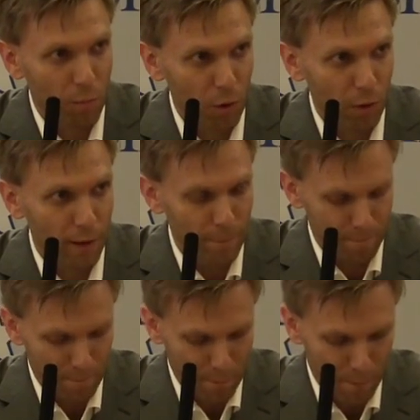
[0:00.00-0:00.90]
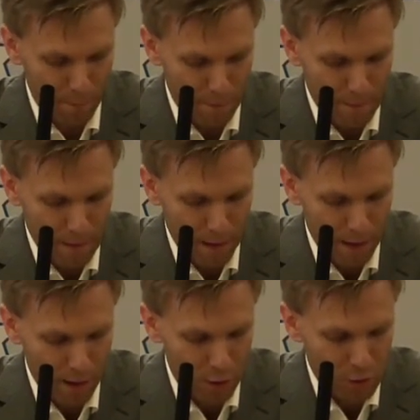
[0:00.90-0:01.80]
program.
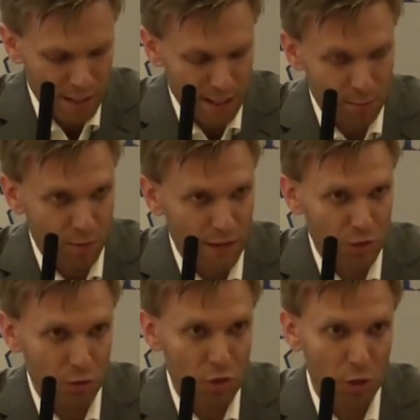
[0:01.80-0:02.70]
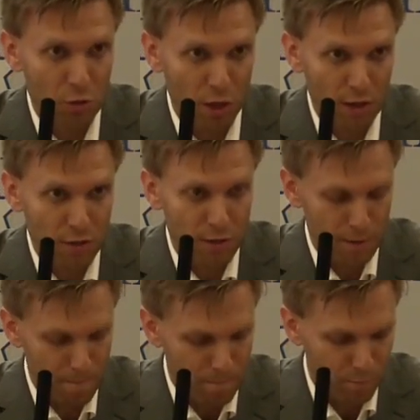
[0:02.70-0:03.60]
Those teams featured Joe
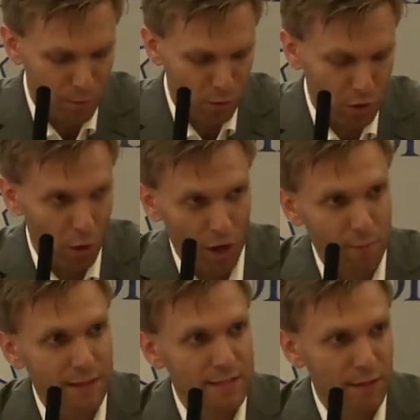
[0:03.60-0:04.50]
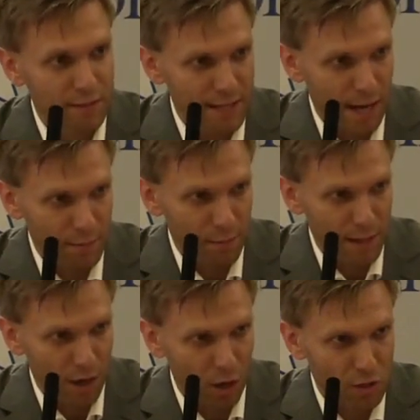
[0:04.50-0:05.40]
Johnson, who'd go on to be a 7-time
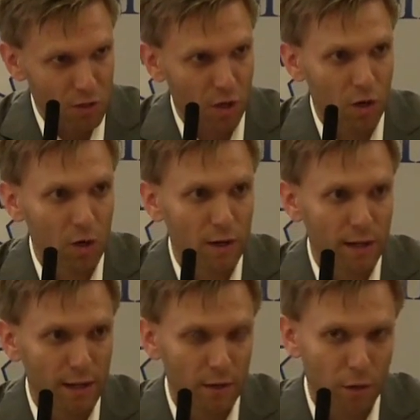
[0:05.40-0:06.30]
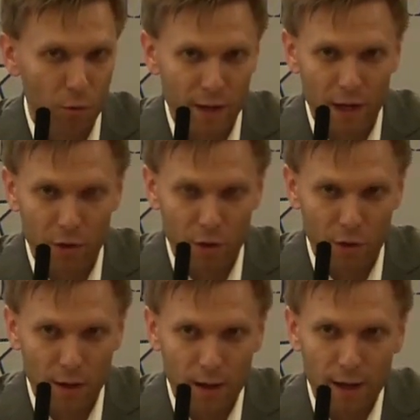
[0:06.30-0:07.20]
NBA All-Star, and three
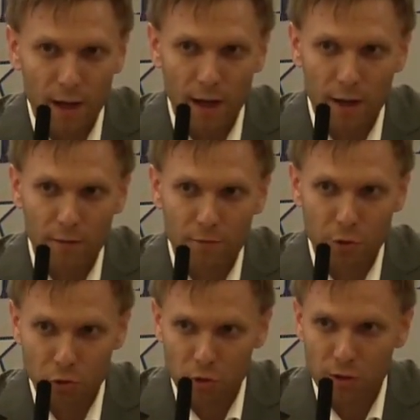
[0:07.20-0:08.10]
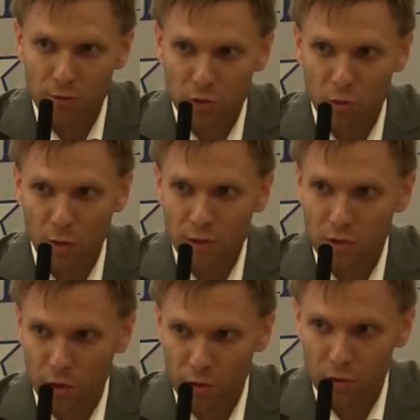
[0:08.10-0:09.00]
other future Division I
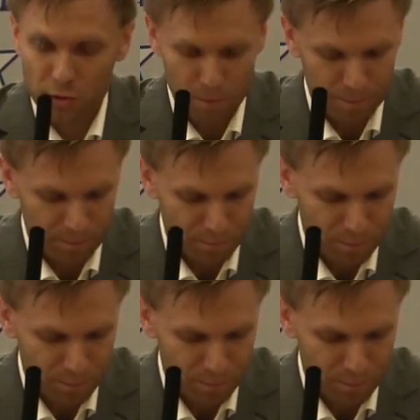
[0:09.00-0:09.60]
starters.